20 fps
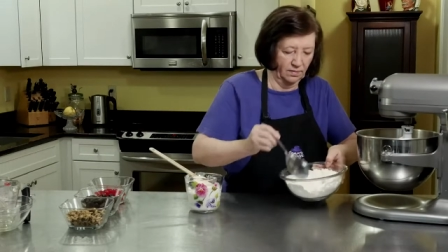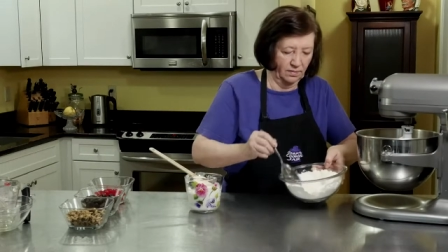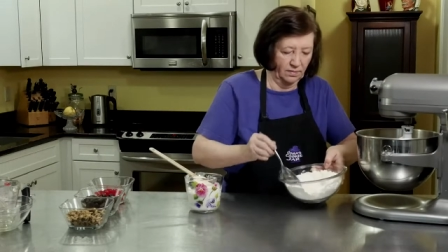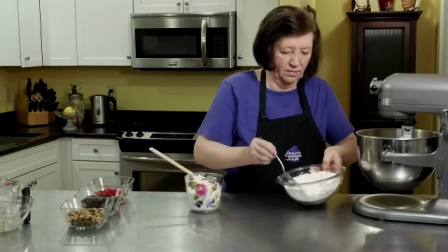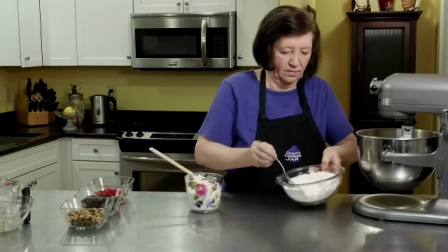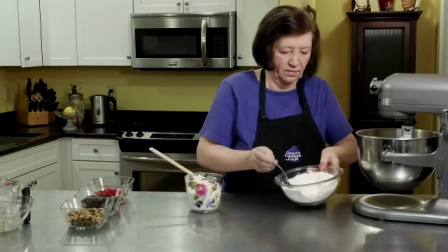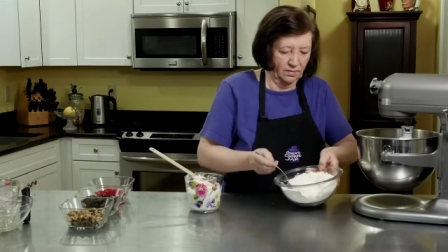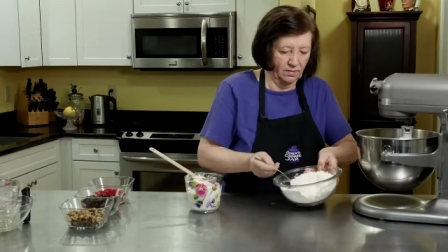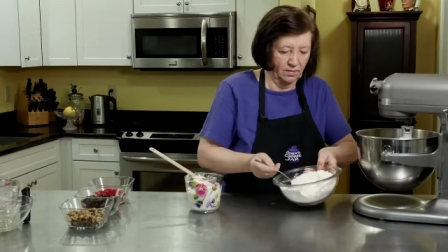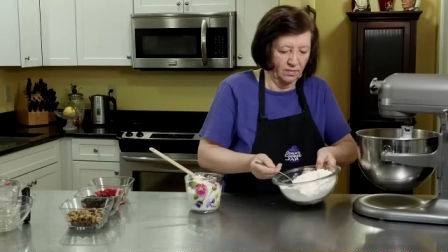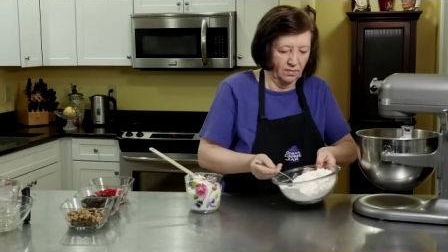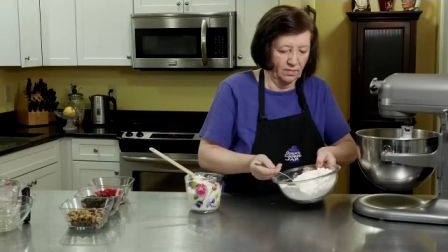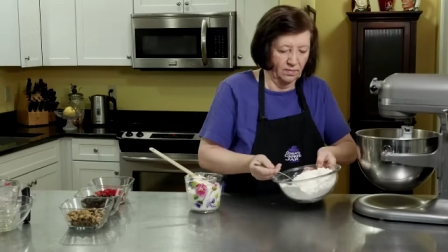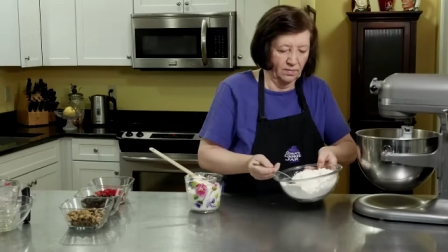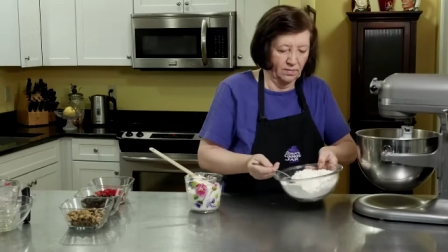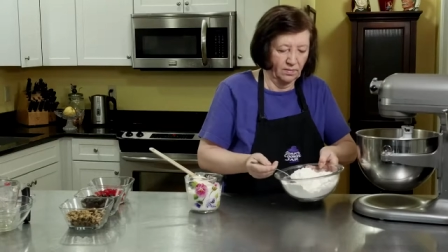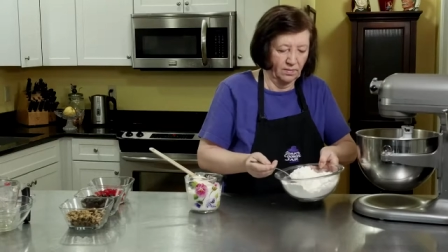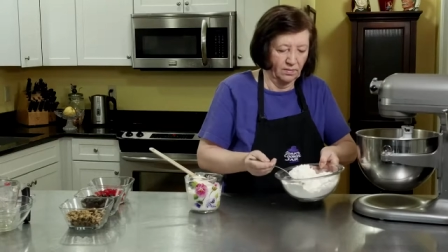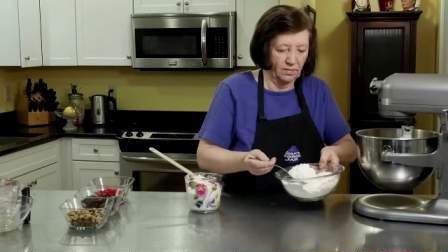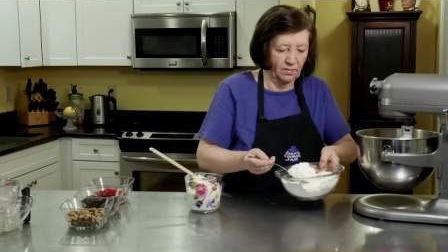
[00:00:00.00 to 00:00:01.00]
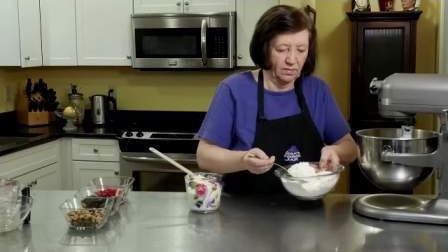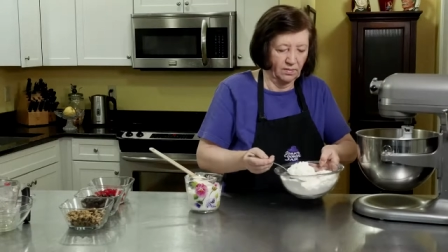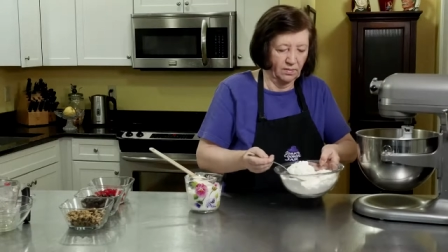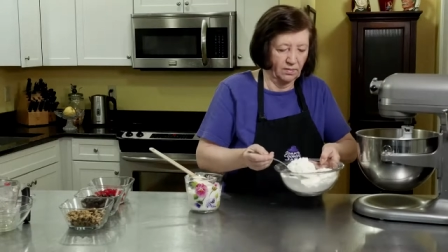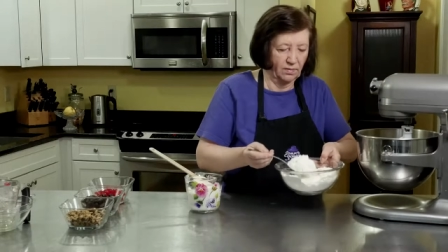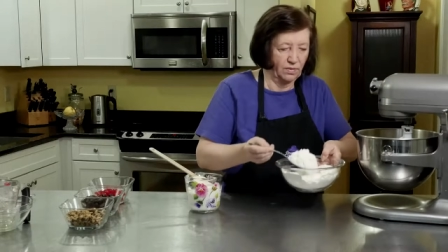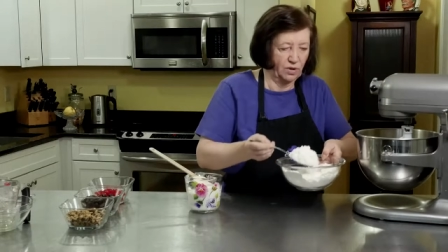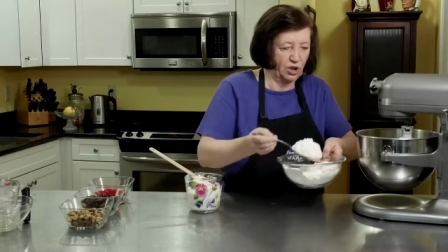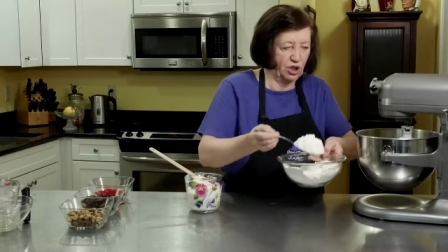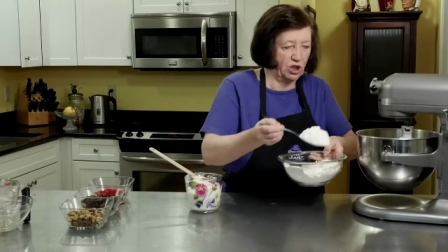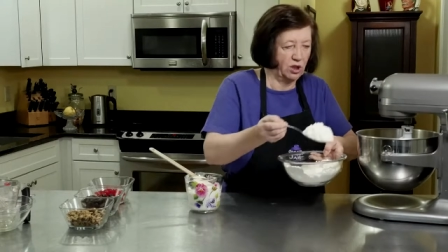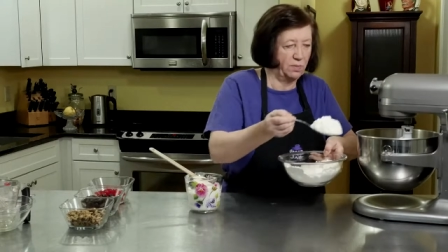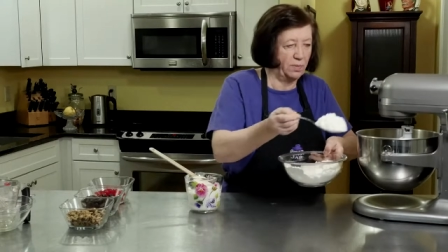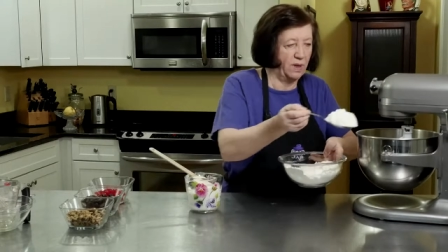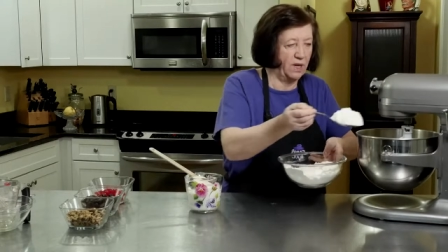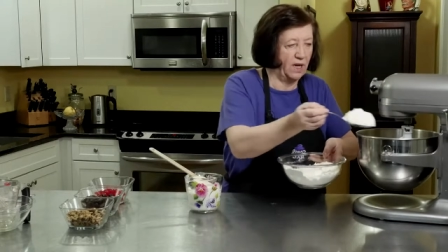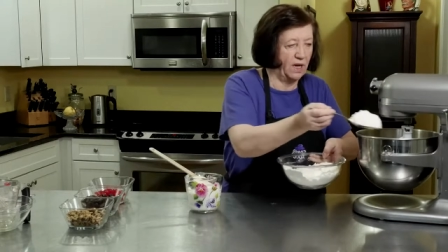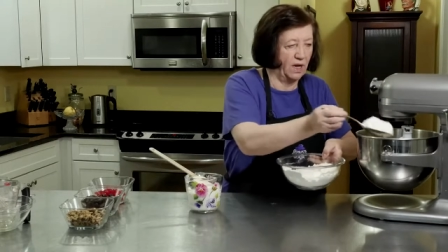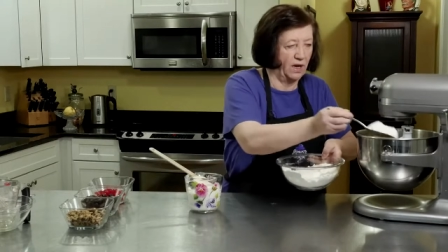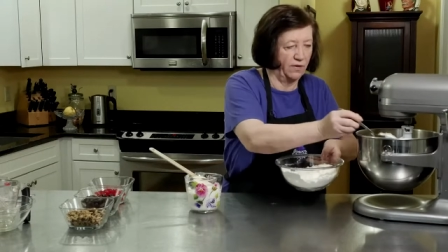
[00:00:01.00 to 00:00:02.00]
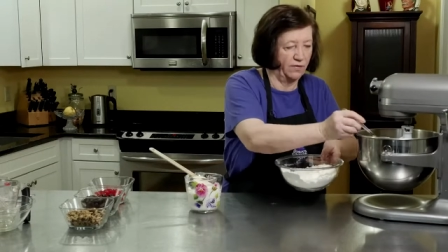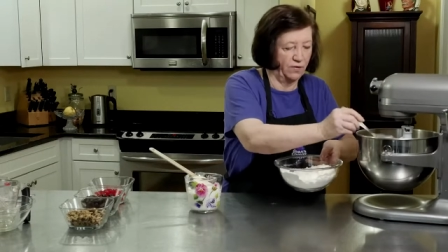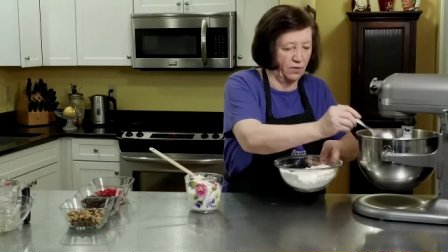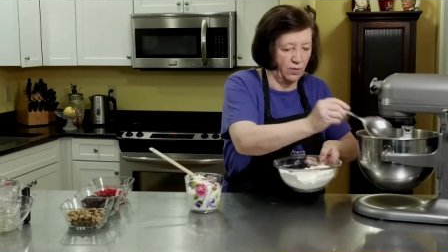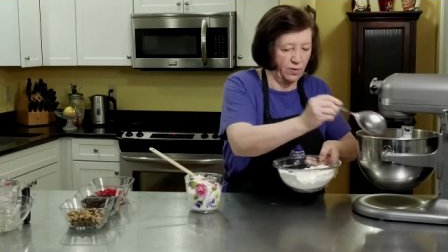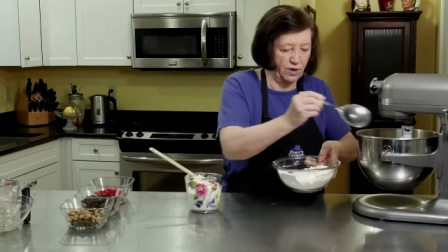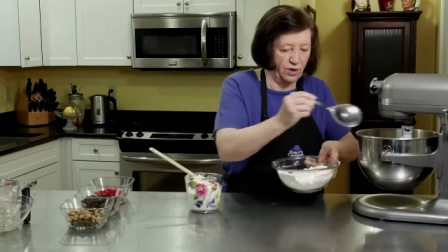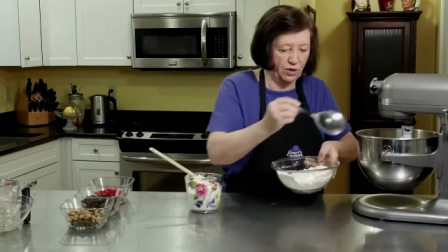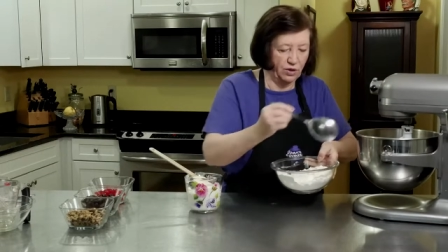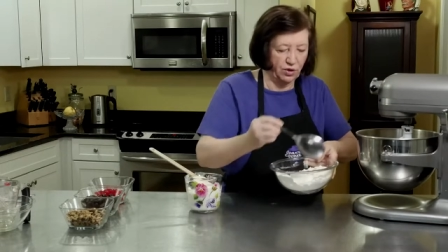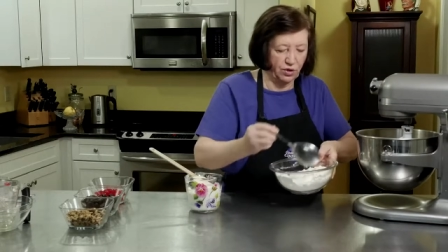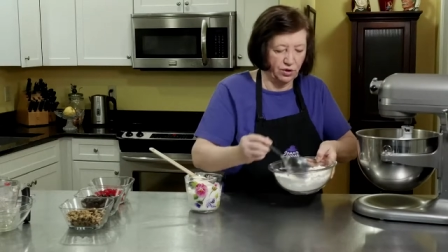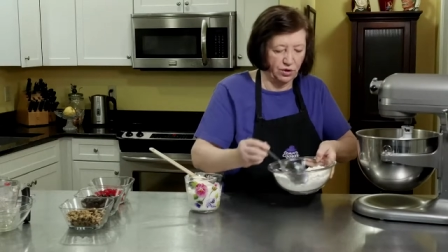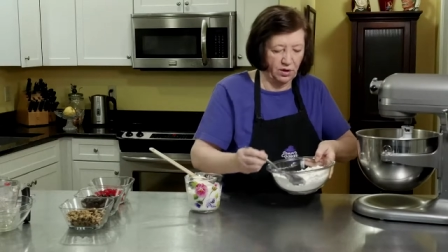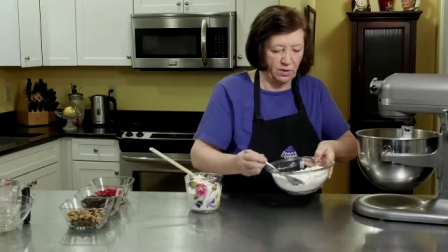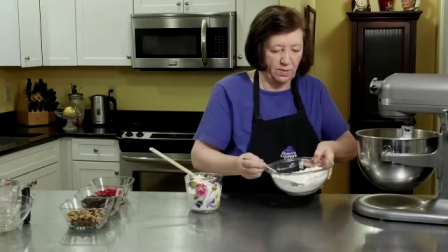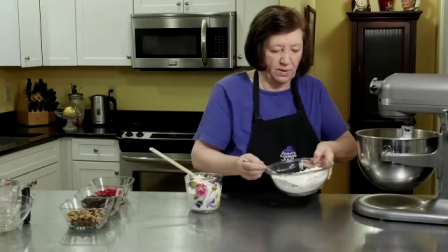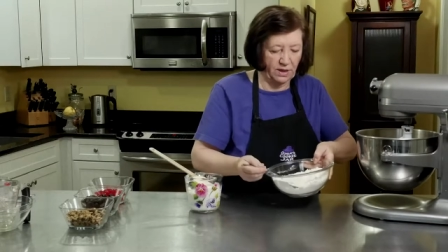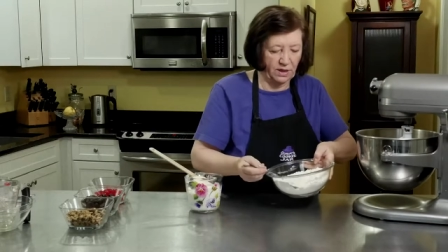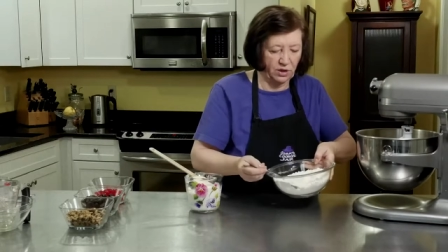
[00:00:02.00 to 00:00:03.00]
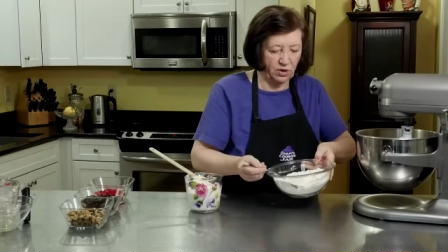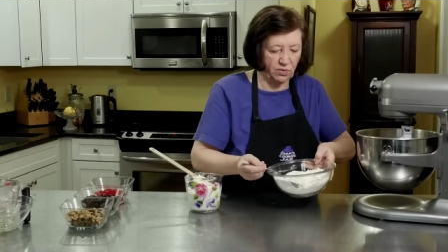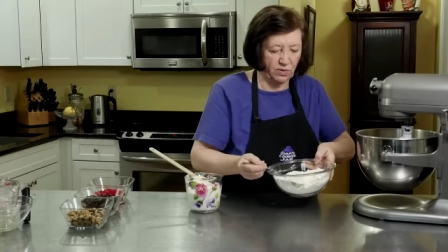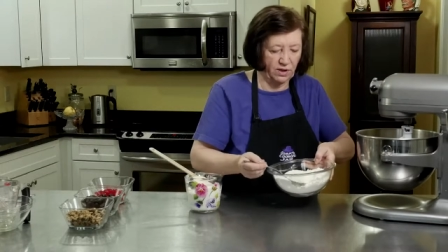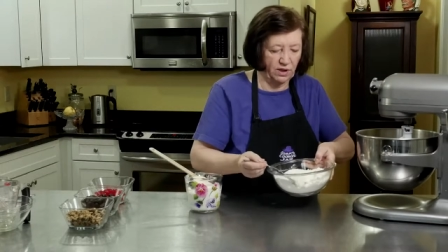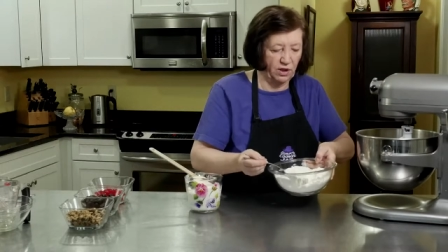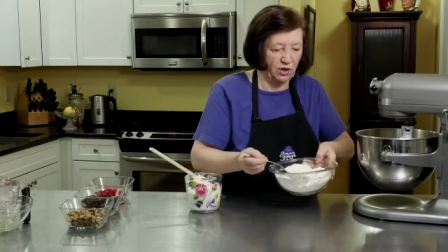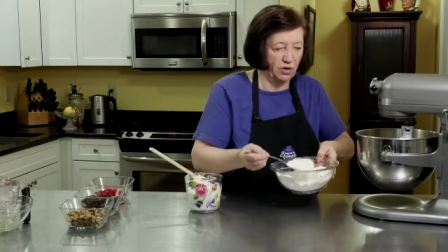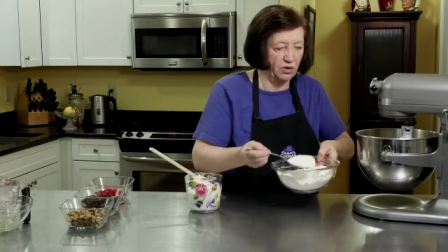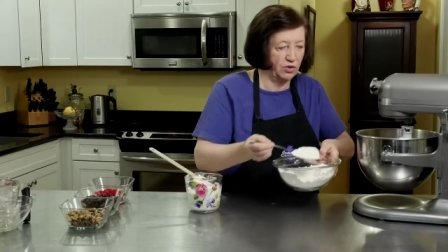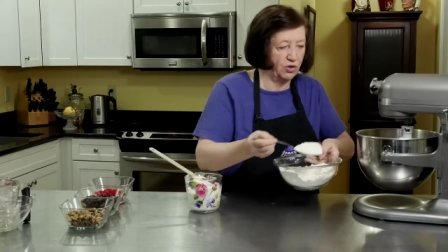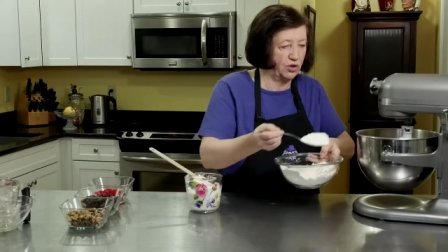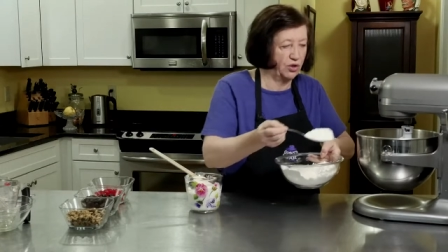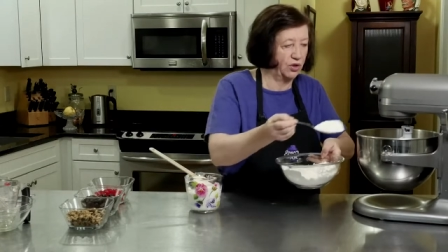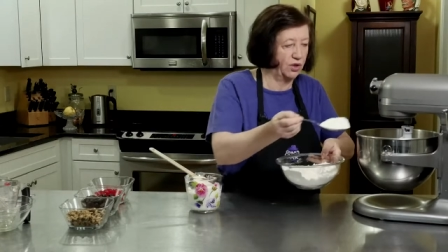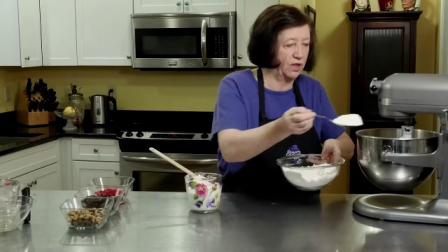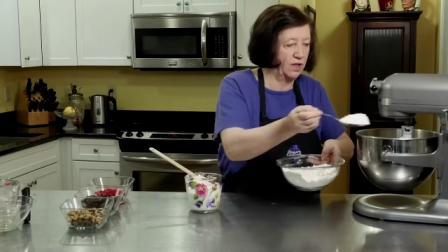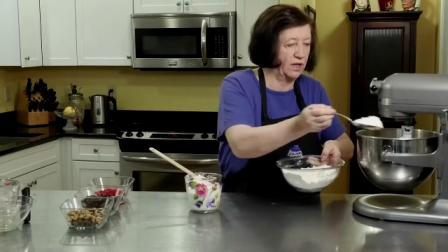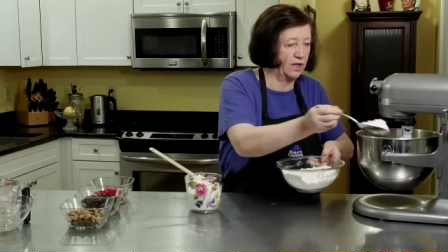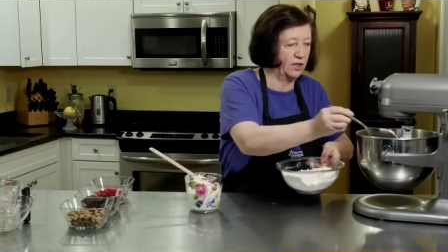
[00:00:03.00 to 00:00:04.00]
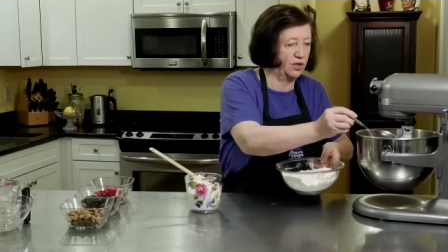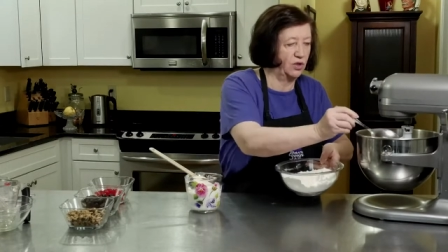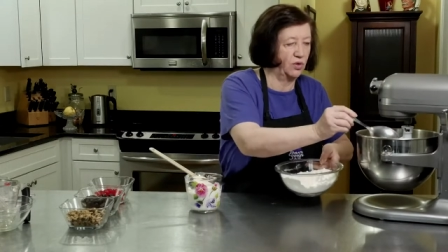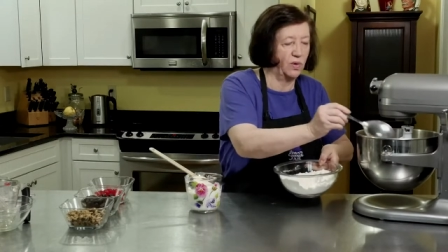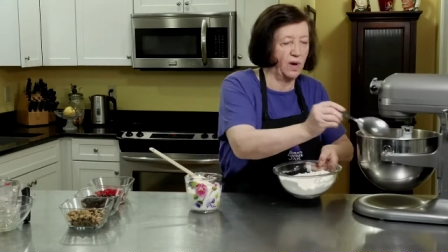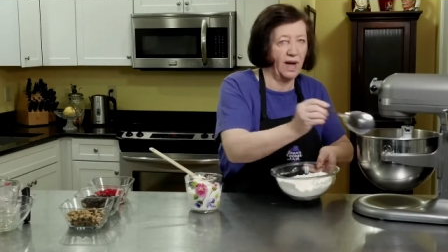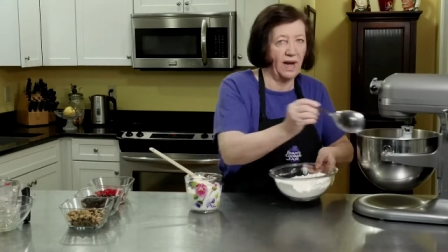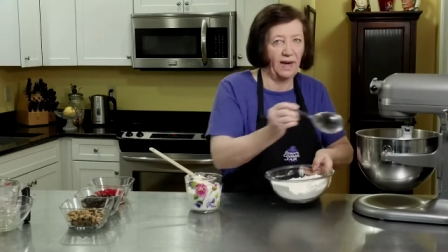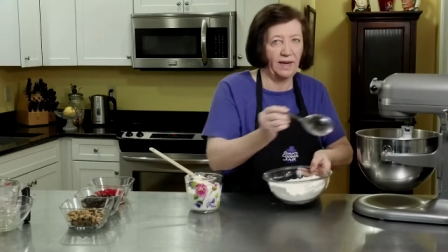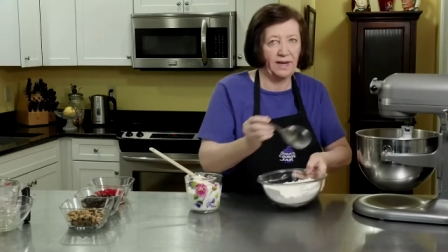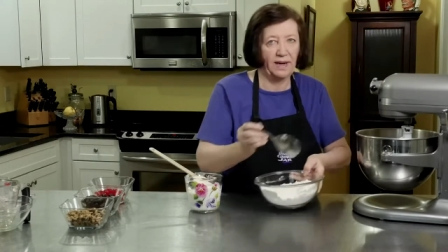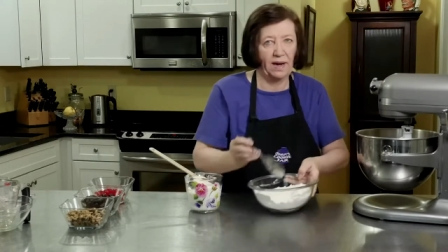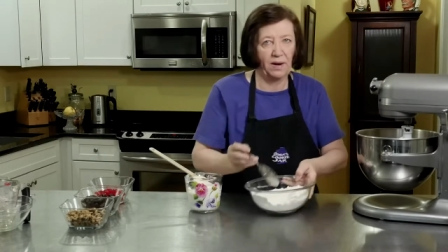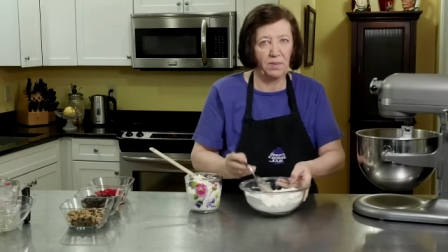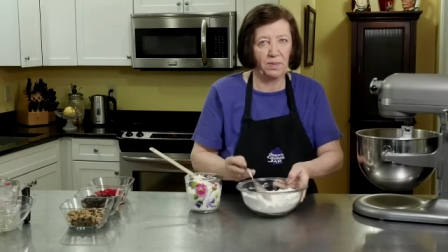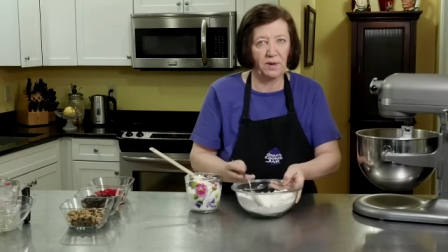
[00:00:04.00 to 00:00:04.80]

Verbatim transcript: But just be careful when you turn the mixer on that you don't turn it on too high now